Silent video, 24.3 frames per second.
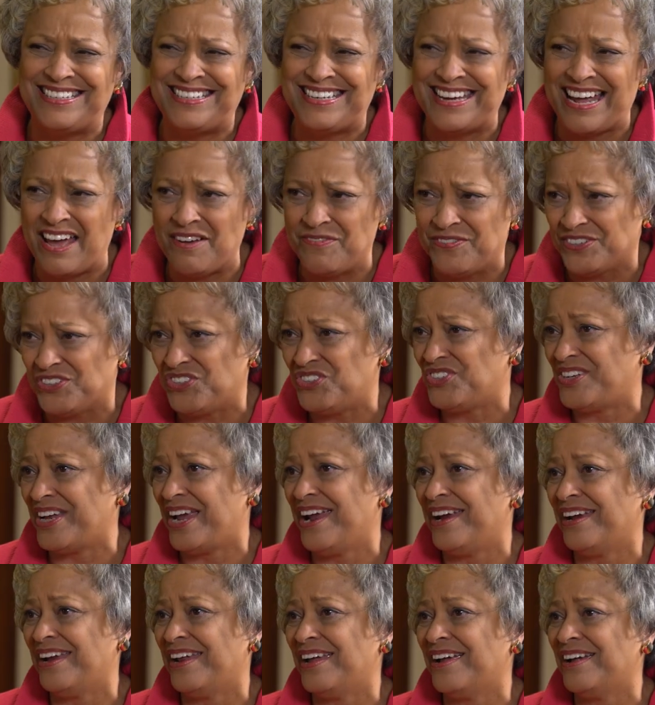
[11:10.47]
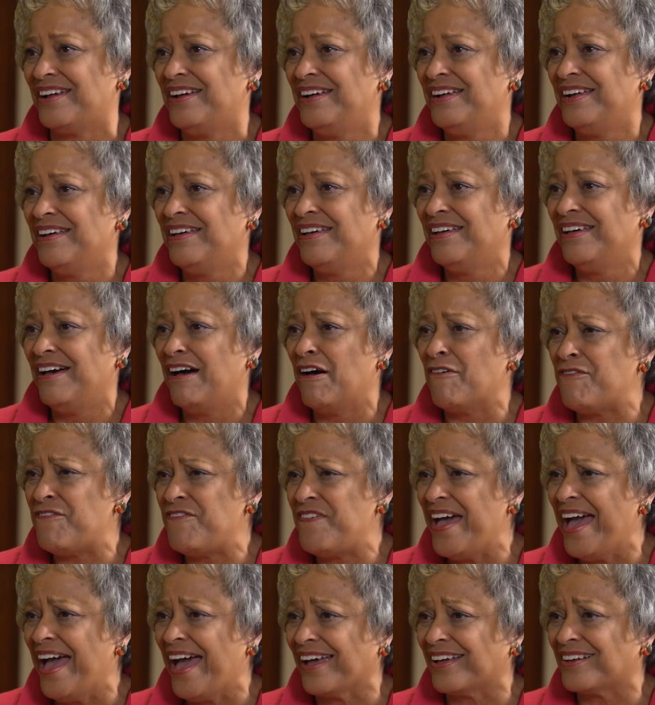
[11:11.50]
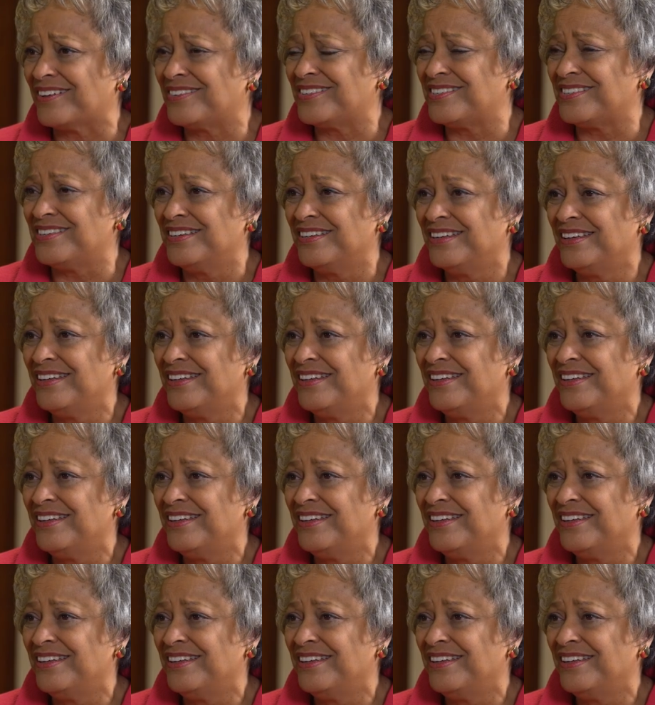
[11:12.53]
devastating effects.